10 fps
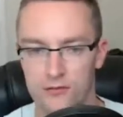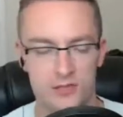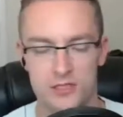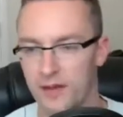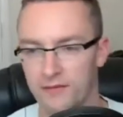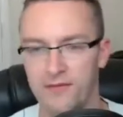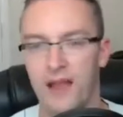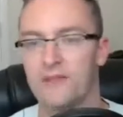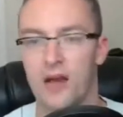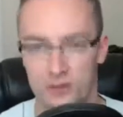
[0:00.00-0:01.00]
you spend
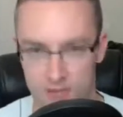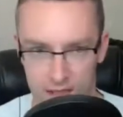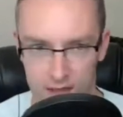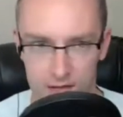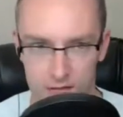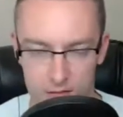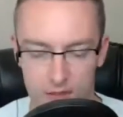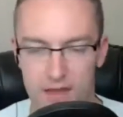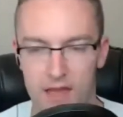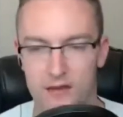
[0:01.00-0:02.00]
$5 on it,
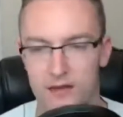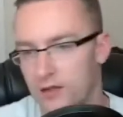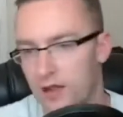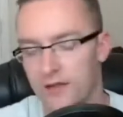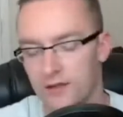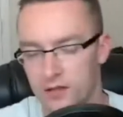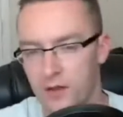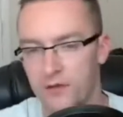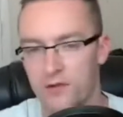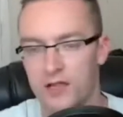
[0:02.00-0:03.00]
but then you have
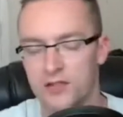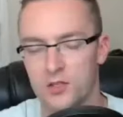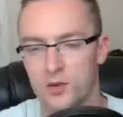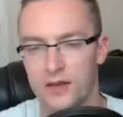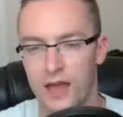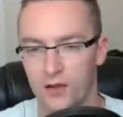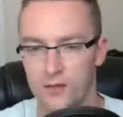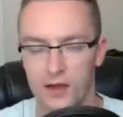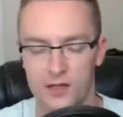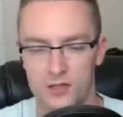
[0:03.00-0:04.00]
the rights to it now. You
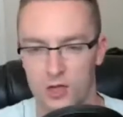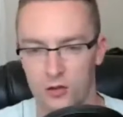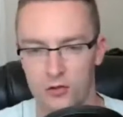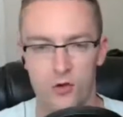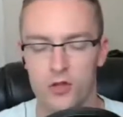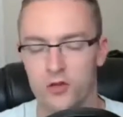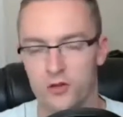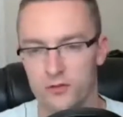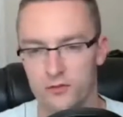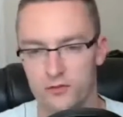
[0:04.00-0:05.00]
might, throw
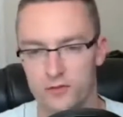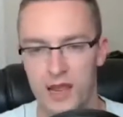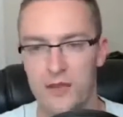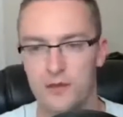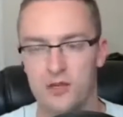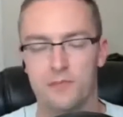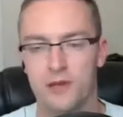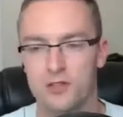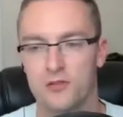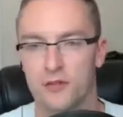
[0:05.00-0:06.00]
your name and your
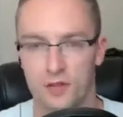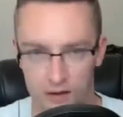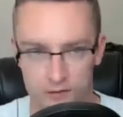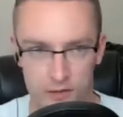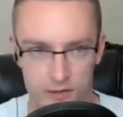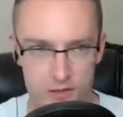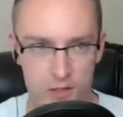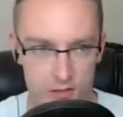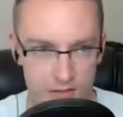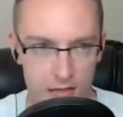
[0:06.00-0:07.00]
picture on the cover of it,
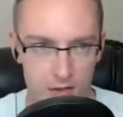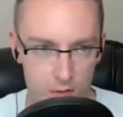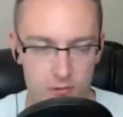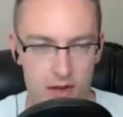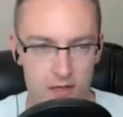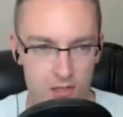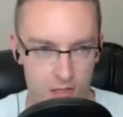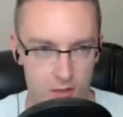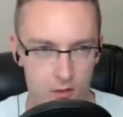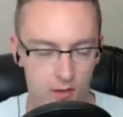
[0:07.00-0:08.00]
so it's now branded to
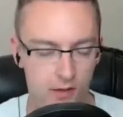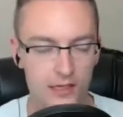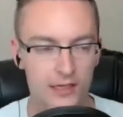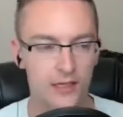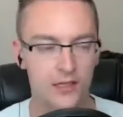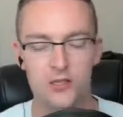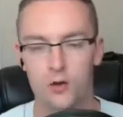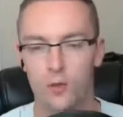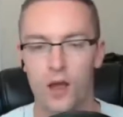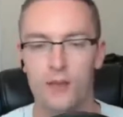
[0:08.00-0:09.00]
you. You do
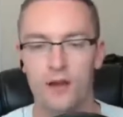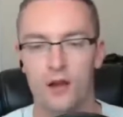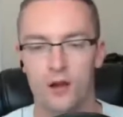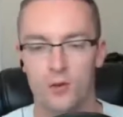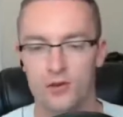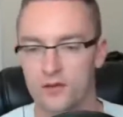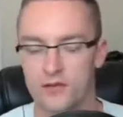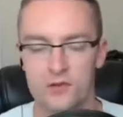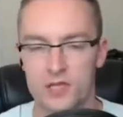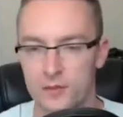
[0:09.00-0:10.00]
a webinar with a
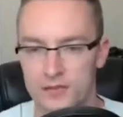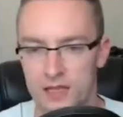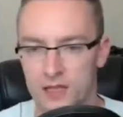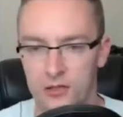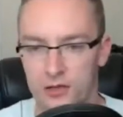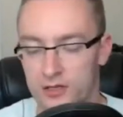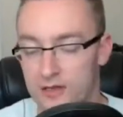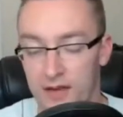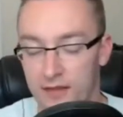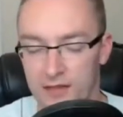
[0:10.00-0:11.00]
few tips that you learned
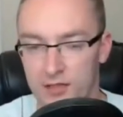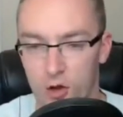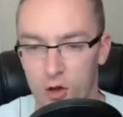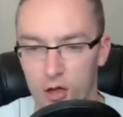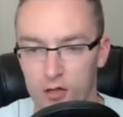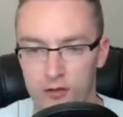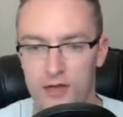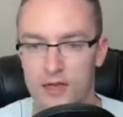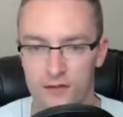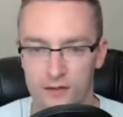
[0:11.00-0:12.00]
even on this call or
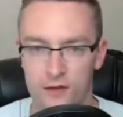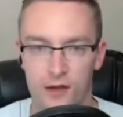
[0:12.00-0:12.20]
any of